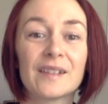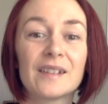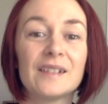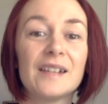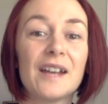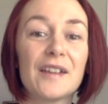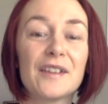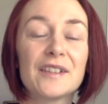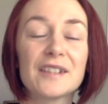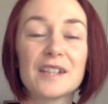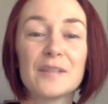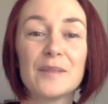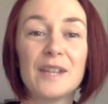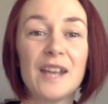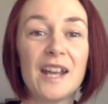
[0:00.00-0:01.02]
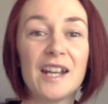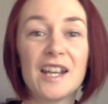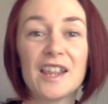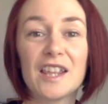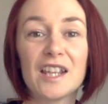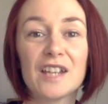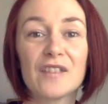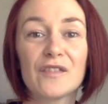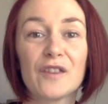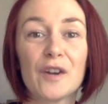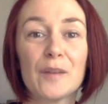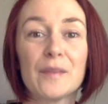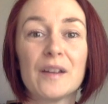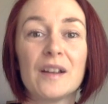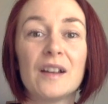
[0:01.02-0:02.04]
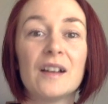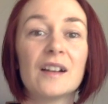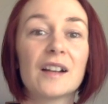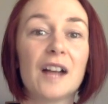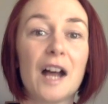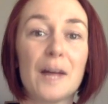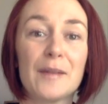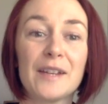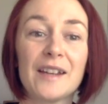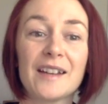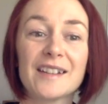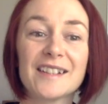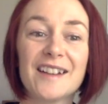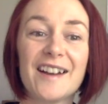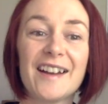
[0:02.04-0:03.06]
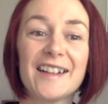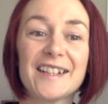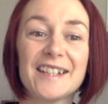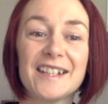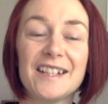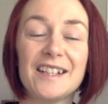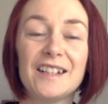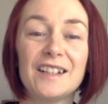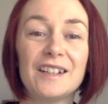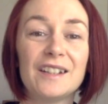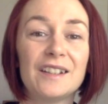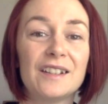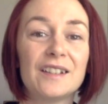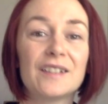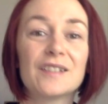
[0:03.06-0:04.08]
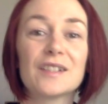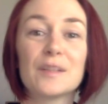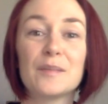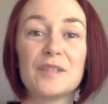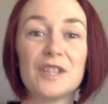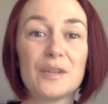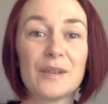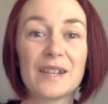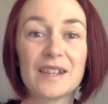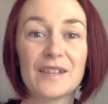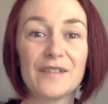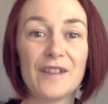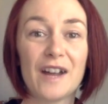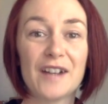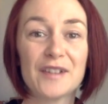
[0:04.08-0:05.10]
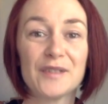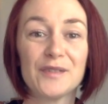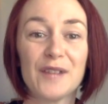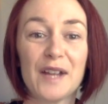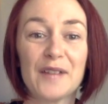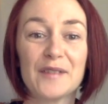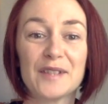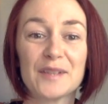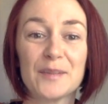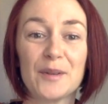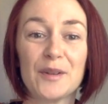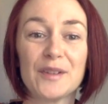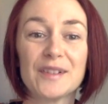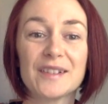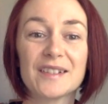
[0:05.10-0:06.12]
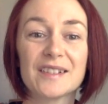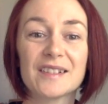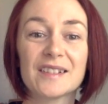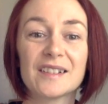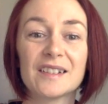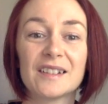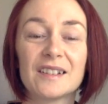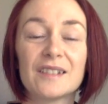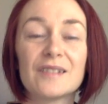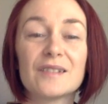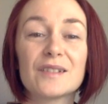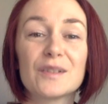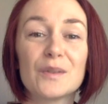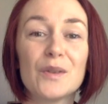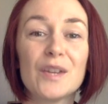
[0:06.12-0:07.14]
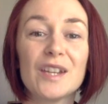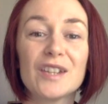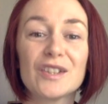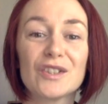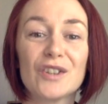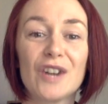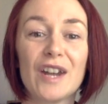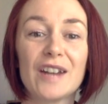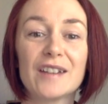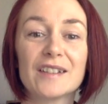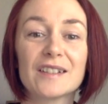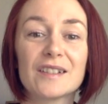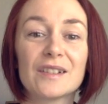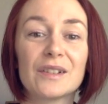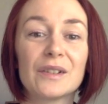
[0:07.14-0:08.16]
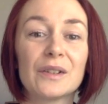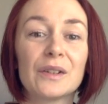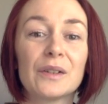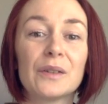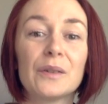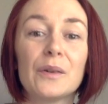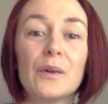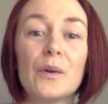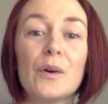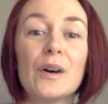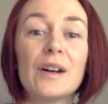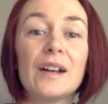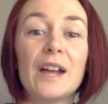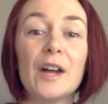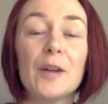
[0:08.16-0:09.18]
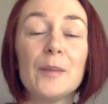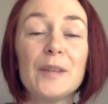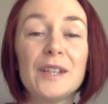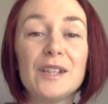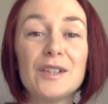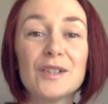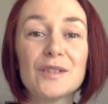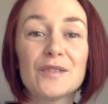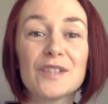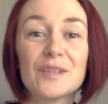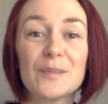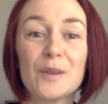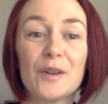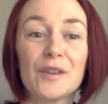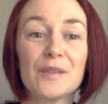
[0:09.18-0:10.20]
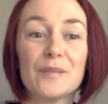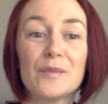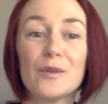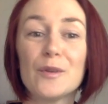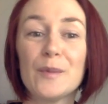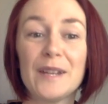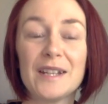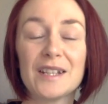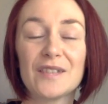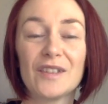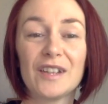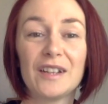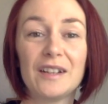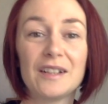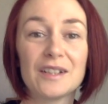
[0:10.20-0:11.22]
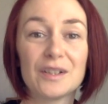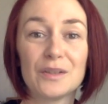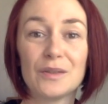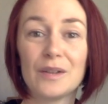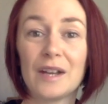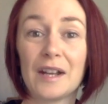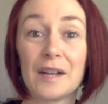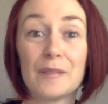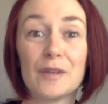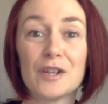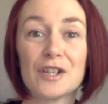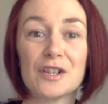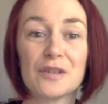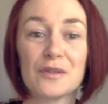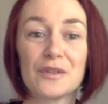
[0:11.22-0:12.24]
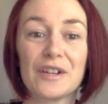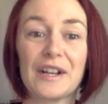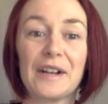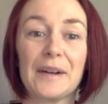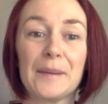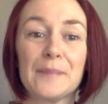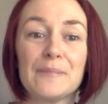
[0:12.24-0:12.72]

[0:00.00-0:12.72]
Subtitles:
Now, this can be anything from calming anxiety, subduing the fight or flight response, soothing stress, or helping you to respond more peacefully to an emotional trigger.